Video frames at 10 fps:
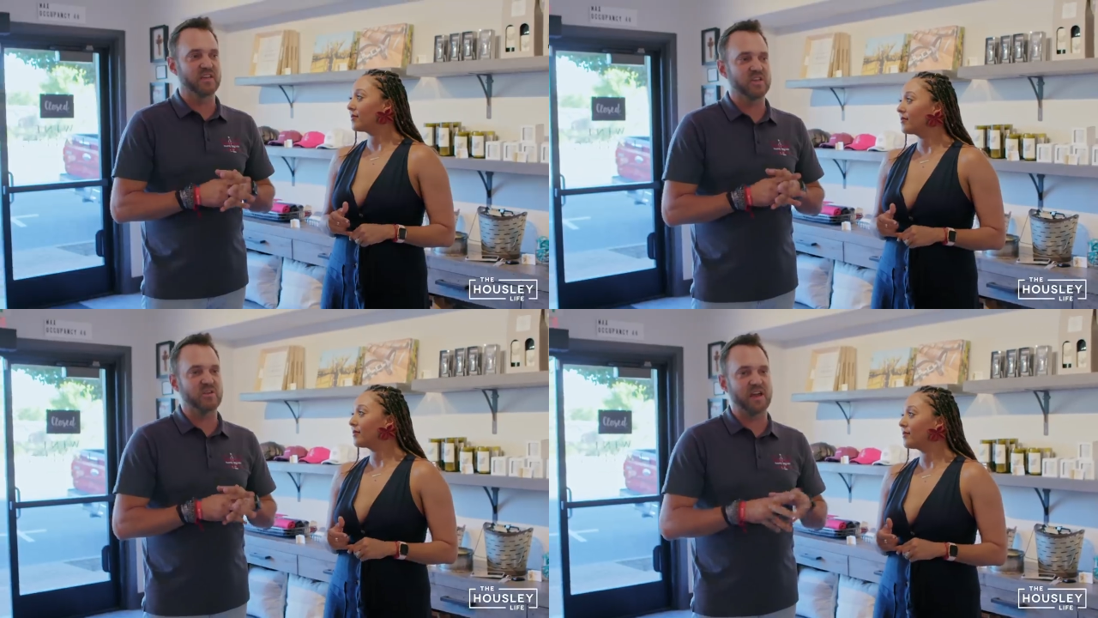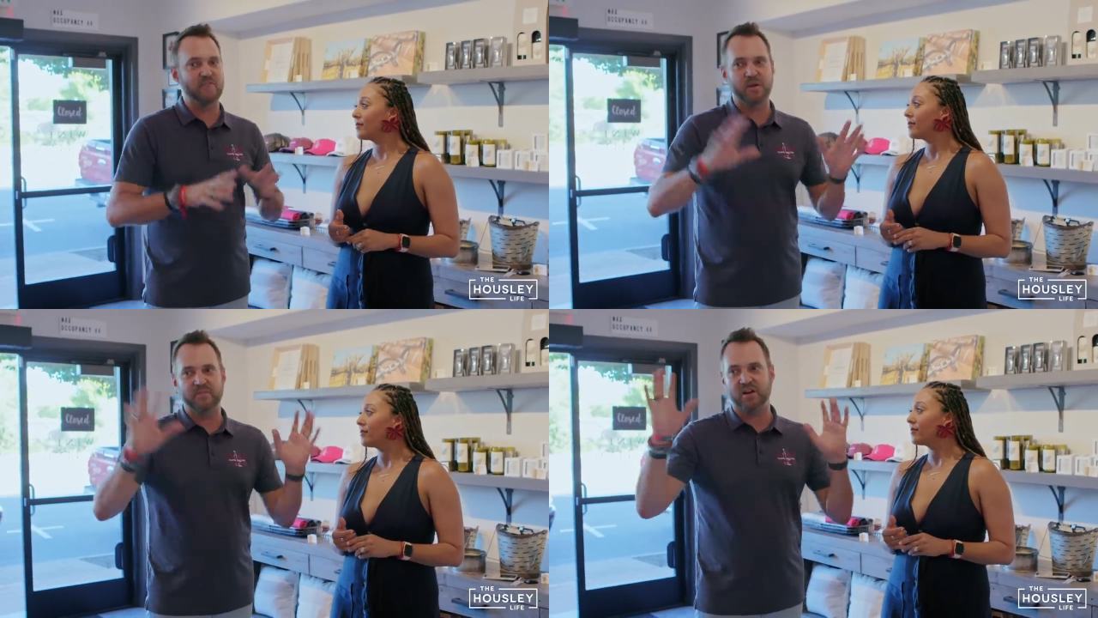Speaker 1: thank you to
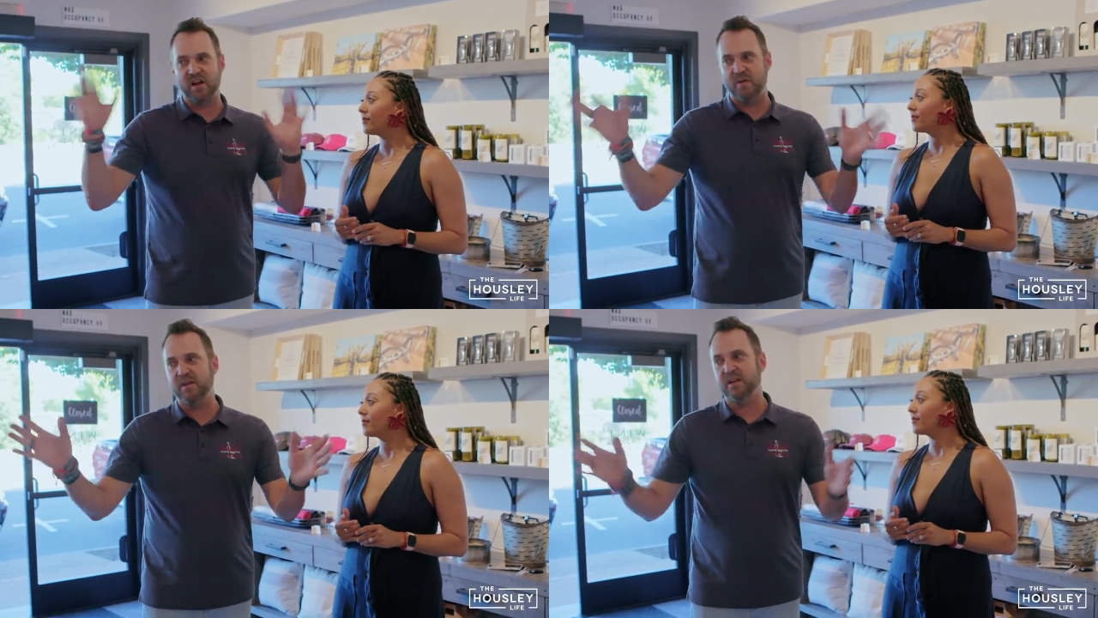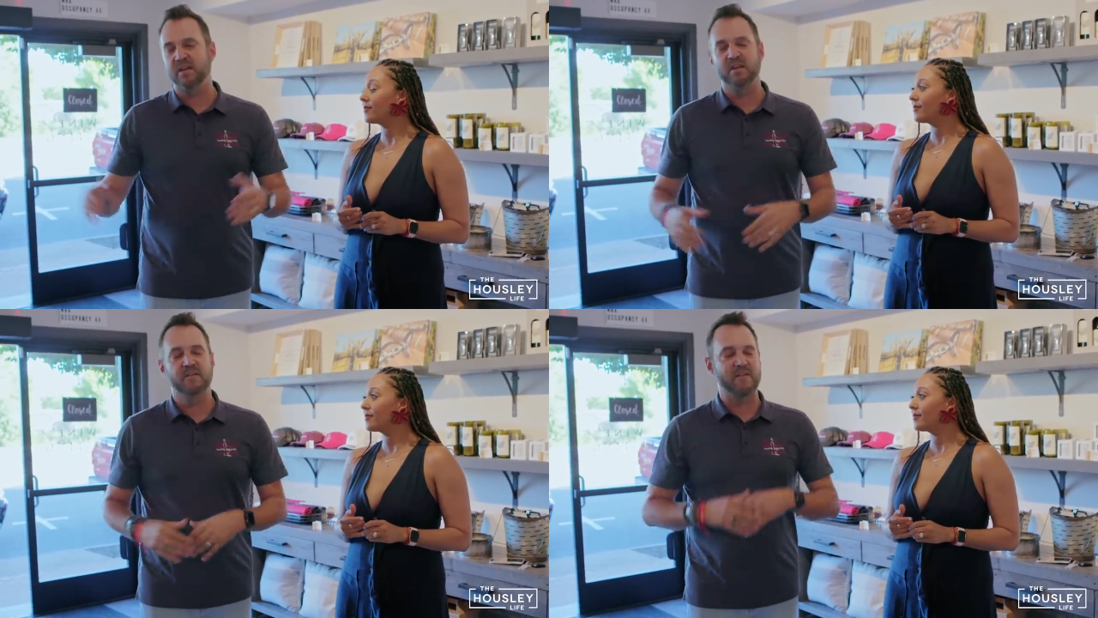everybody for coming,
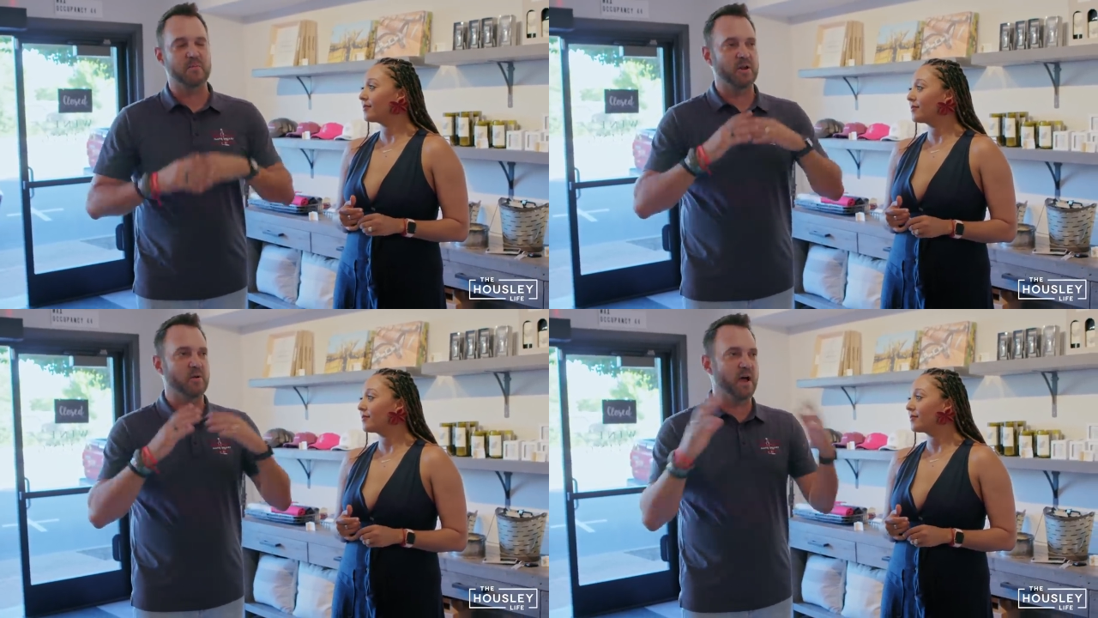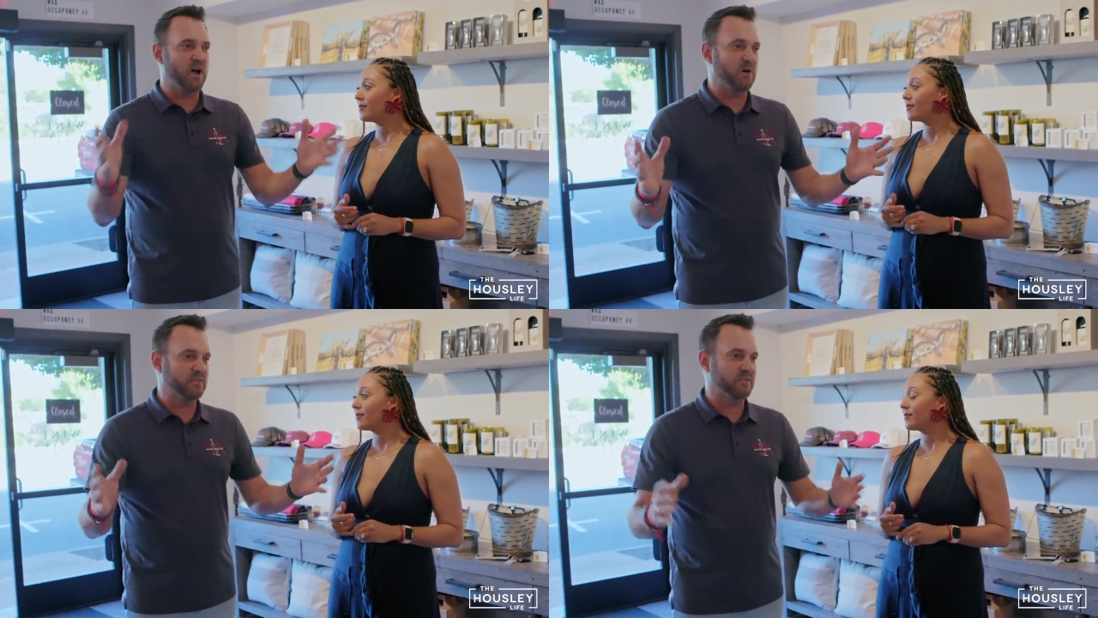everybody who
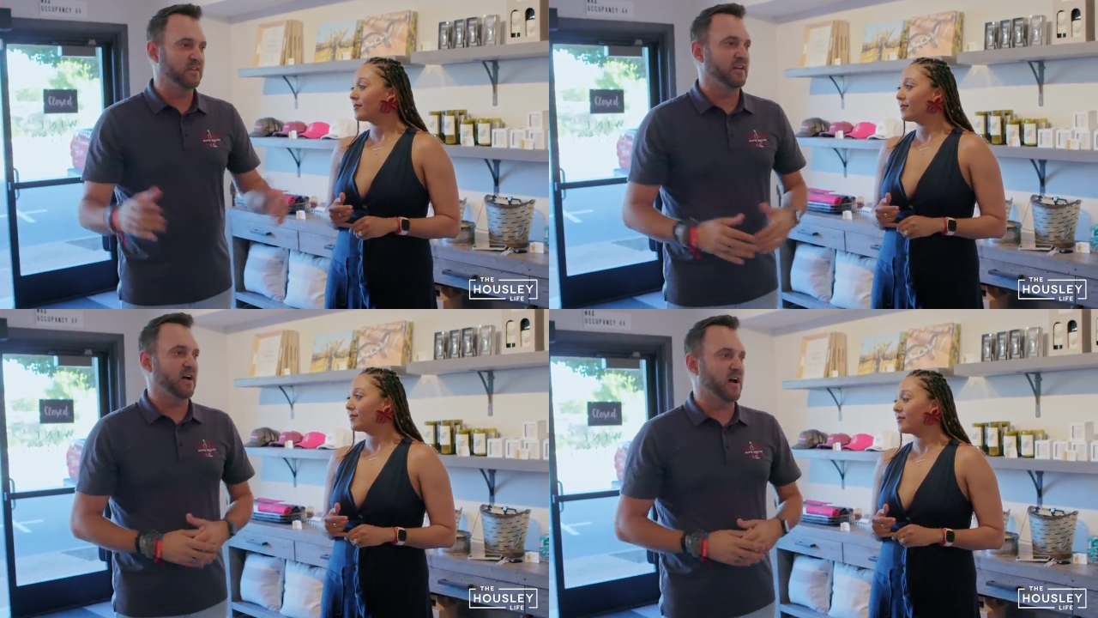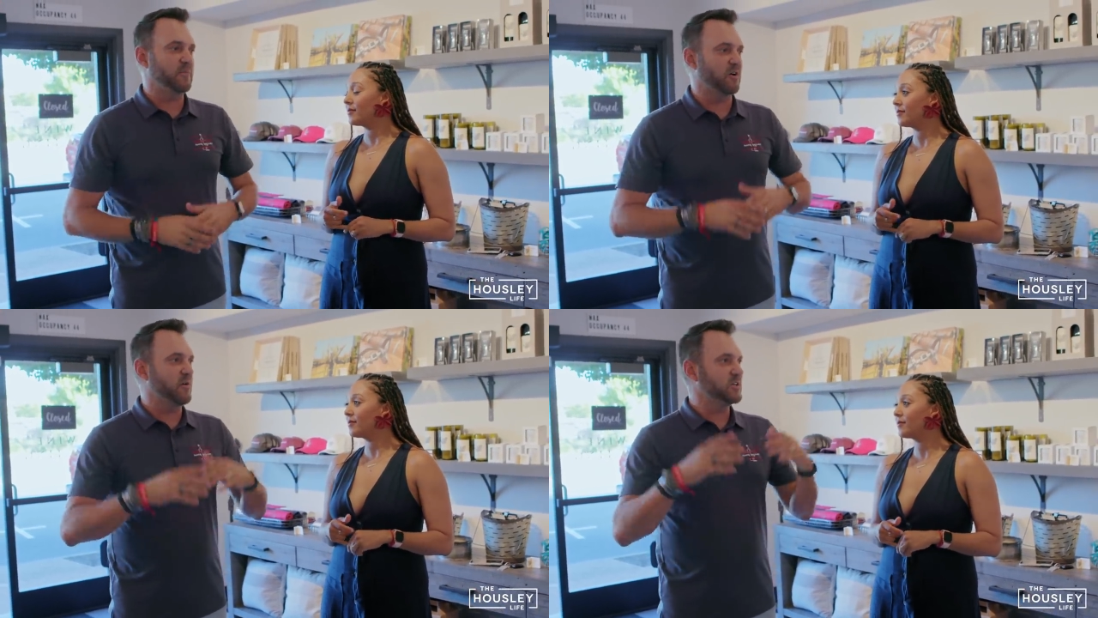helped. Um,
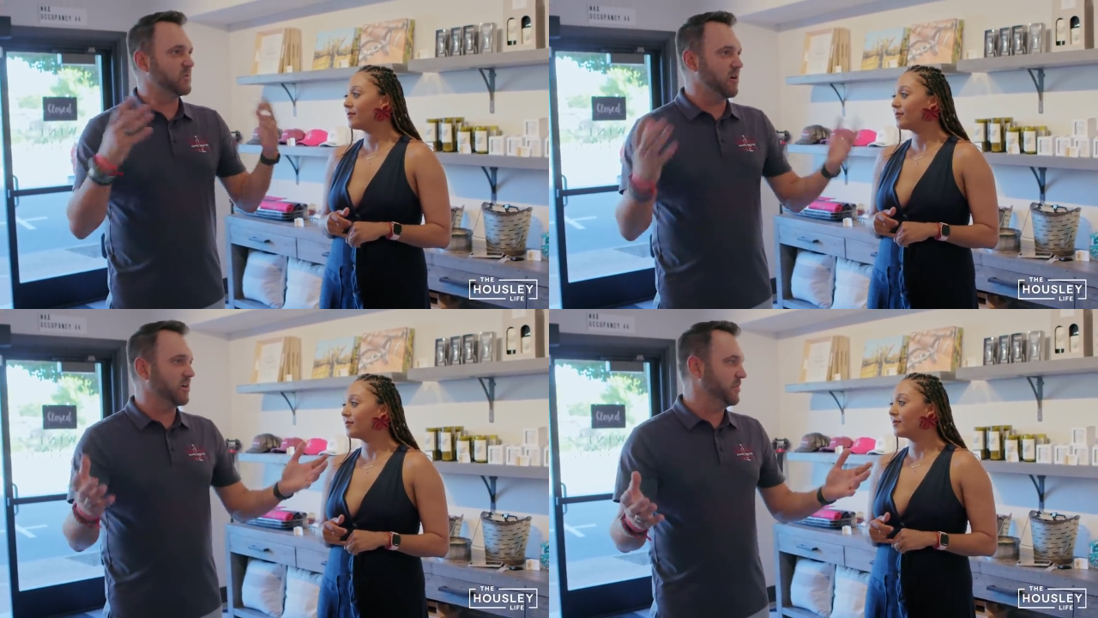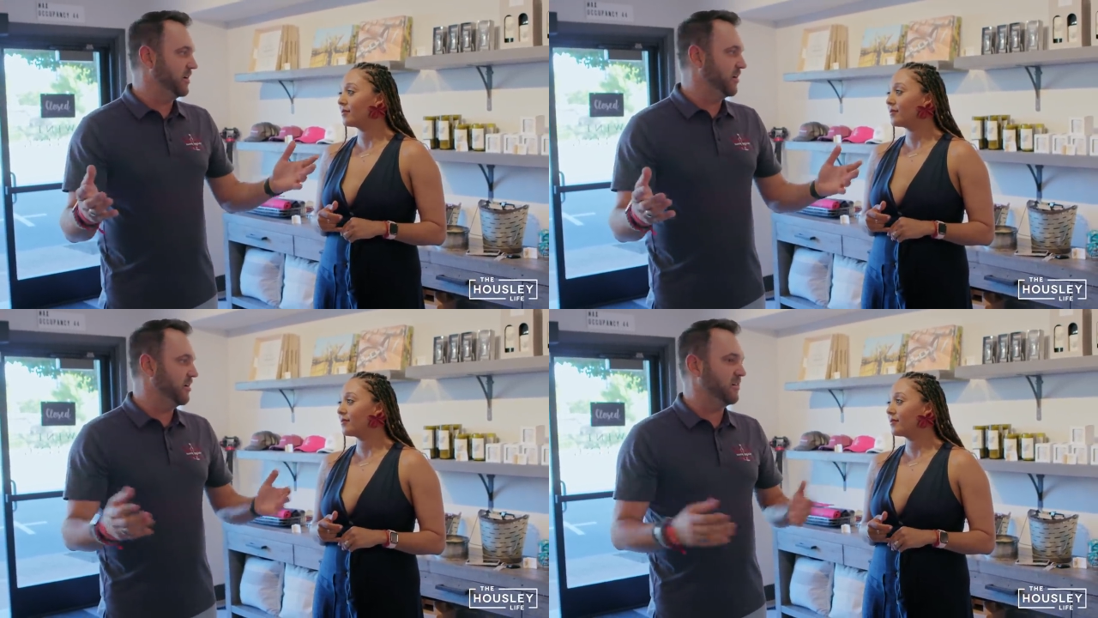you're always welcome
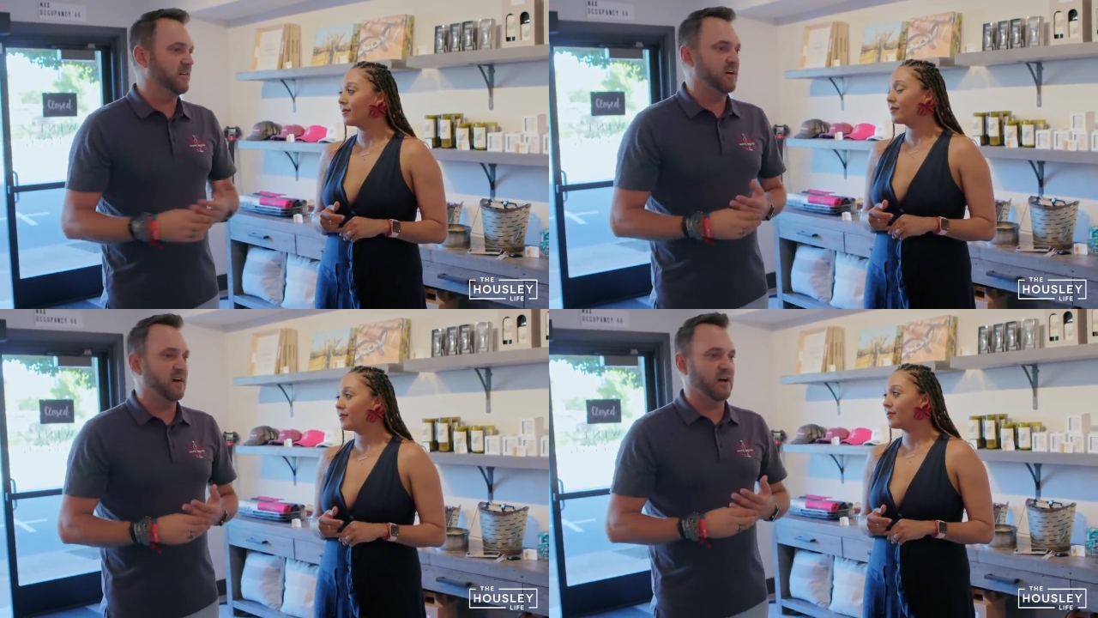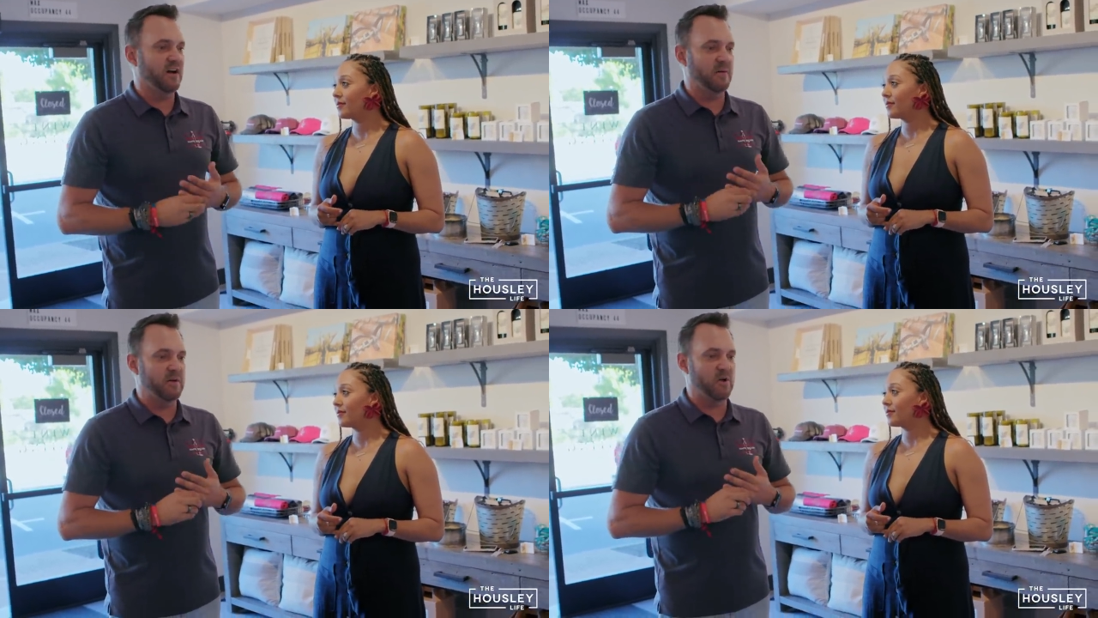here,
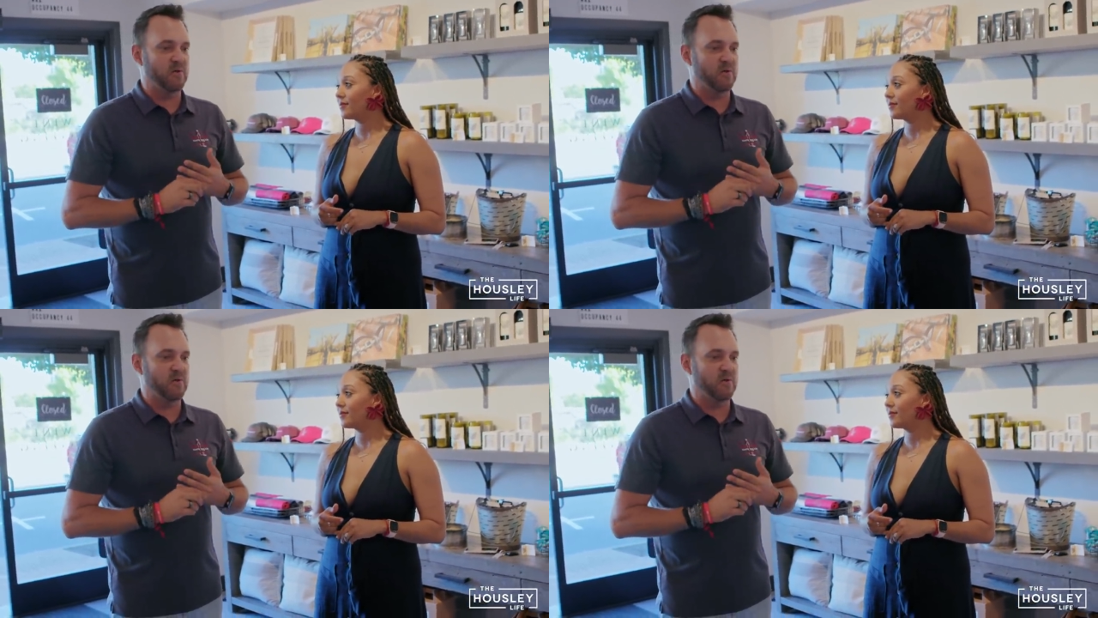um, and